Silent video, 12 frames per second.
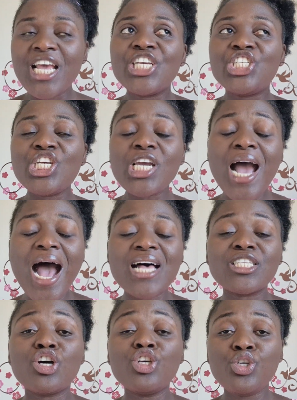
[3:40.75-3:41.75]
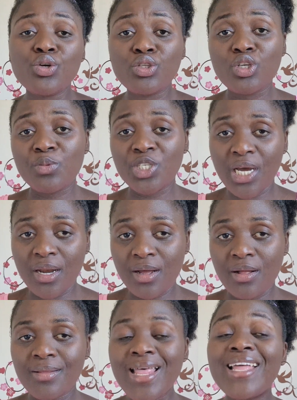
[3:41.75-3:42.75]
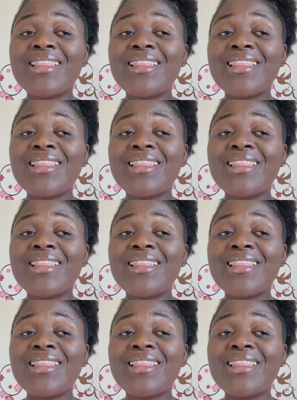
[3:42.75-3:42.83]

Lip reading: she has a YouTube channel